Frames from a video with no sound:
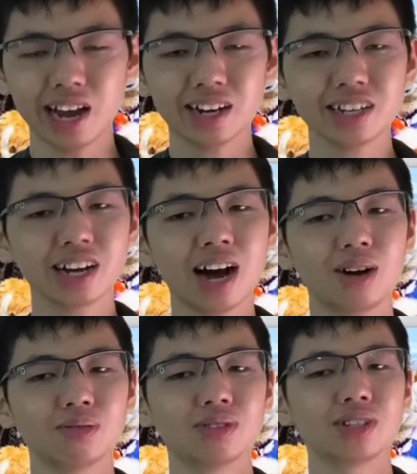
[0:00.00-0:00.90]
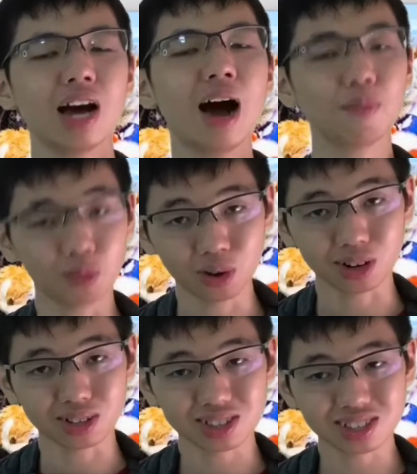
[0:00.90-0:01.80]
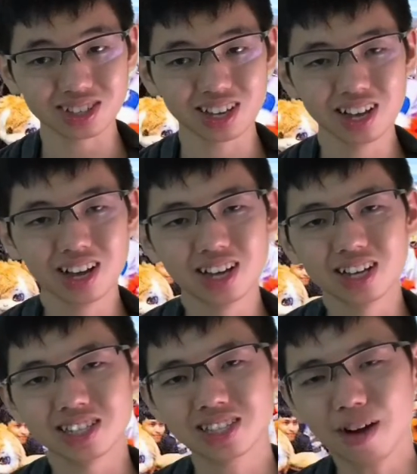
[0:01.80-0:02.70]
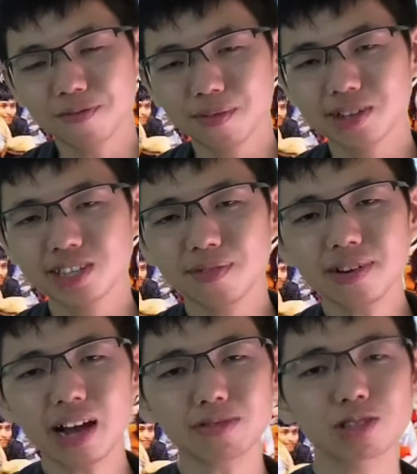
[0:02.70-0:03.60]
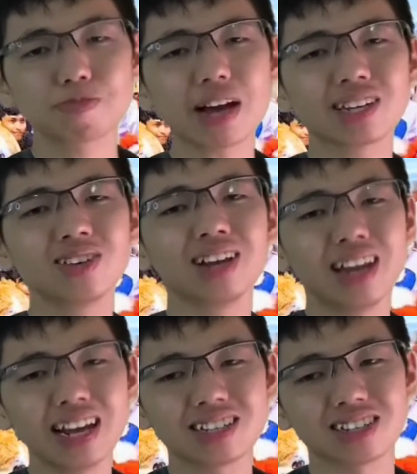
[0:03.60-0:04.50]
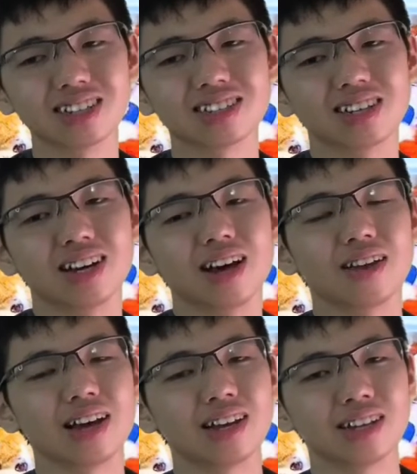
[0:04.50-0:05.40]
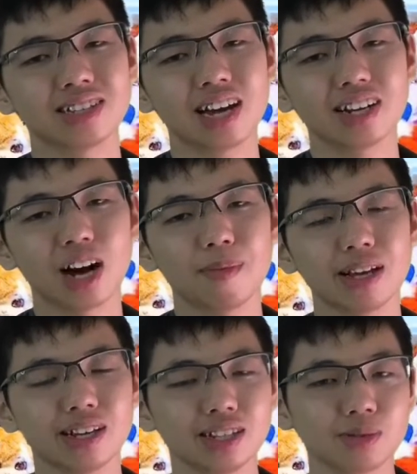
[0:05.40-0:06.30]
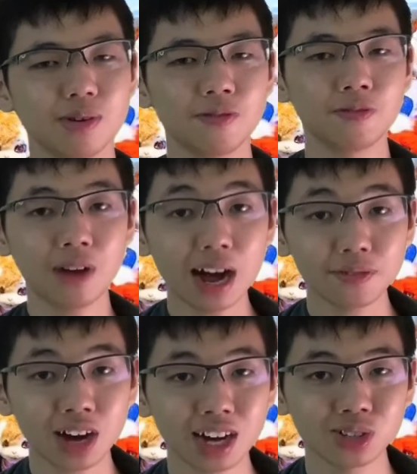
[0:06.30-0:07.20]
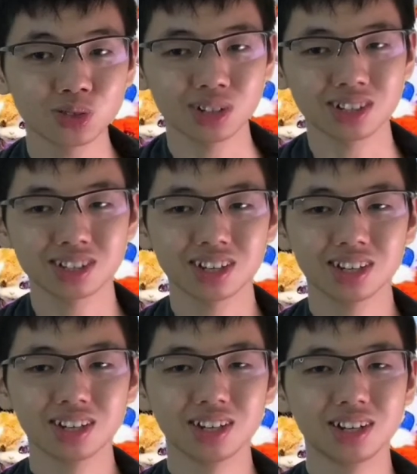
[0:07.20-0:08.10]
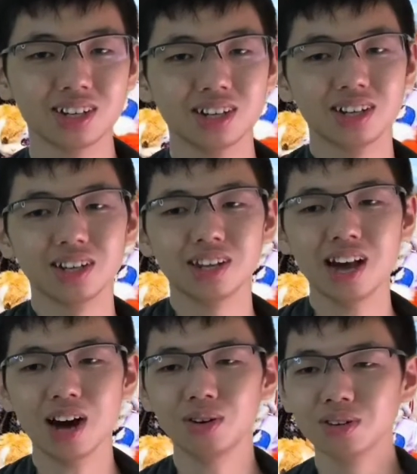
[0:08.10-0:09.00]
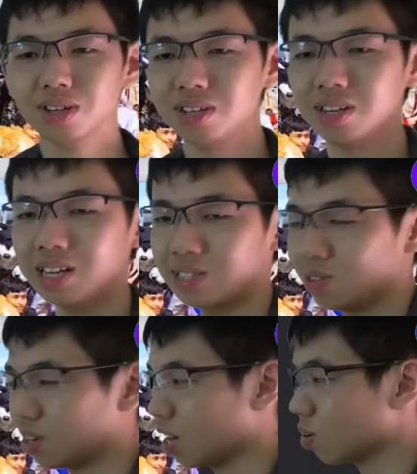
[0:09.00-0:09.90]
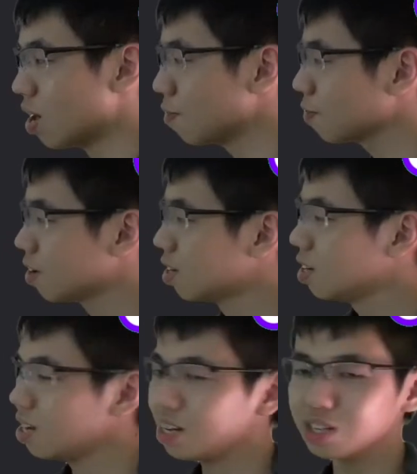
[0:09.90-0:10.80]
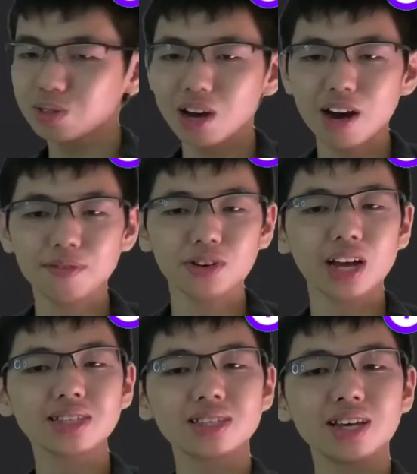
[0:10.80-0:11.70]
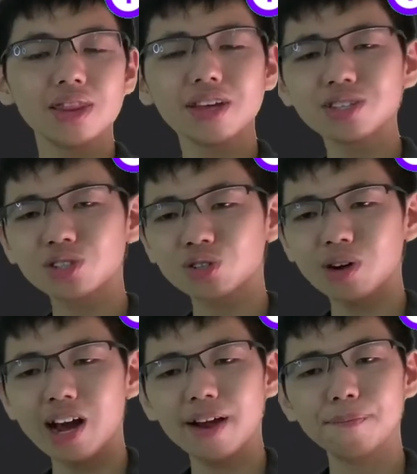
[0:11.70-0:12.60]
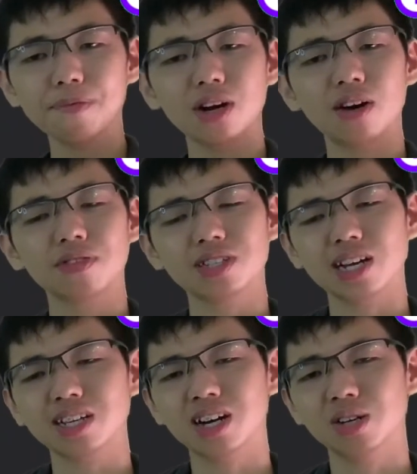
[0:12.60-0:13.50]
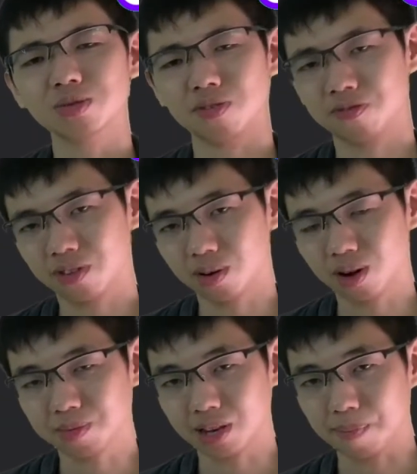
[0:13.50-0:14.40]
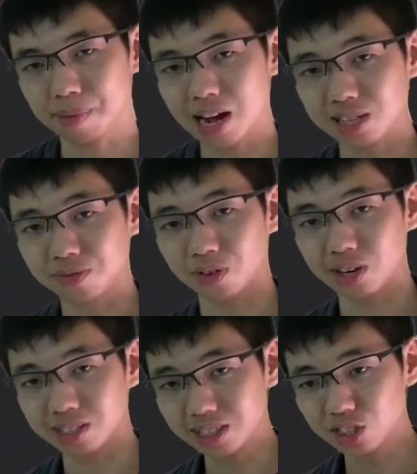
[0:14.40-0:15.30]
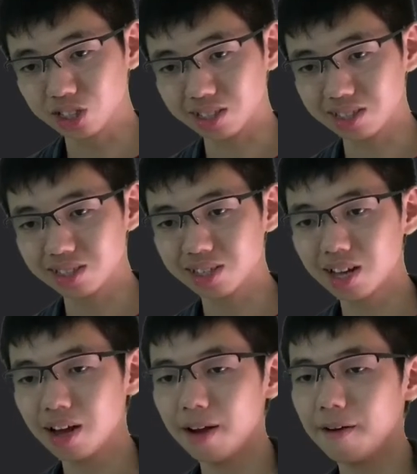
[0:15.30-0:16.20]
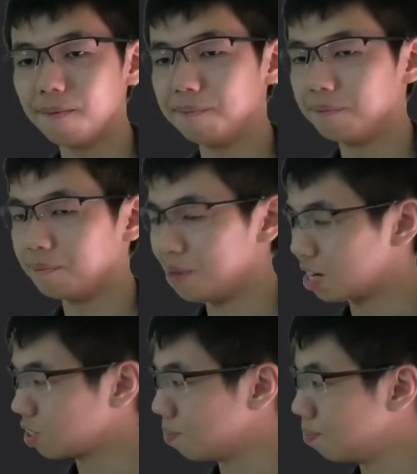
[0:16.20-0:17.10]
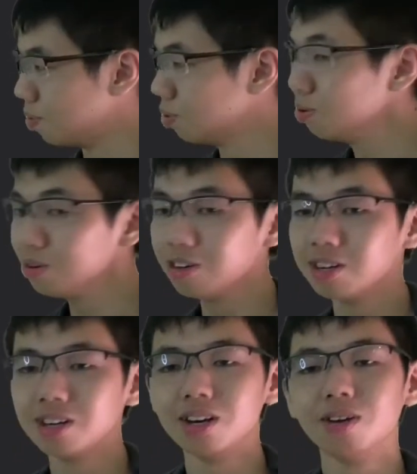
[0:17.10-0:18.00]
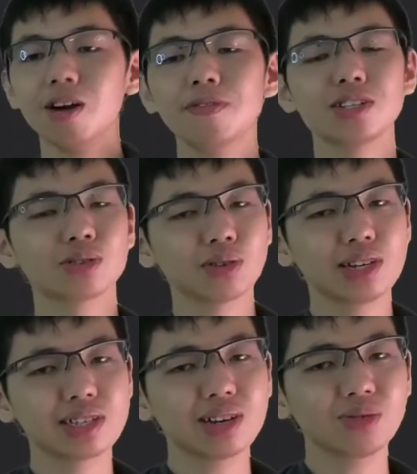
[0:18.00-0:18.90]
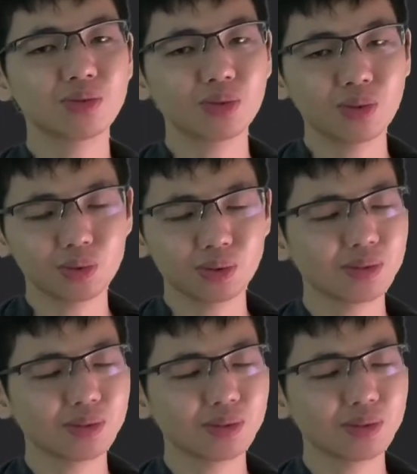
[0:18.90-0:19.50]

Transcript: attendee count upwards. Some furries even have speculated that the attendee count may hit around 500. Now, let's look at the graph. In this graph, you can see this trend of attendee counts for Furum in the past 4 editions, marked in blue, with a decreasing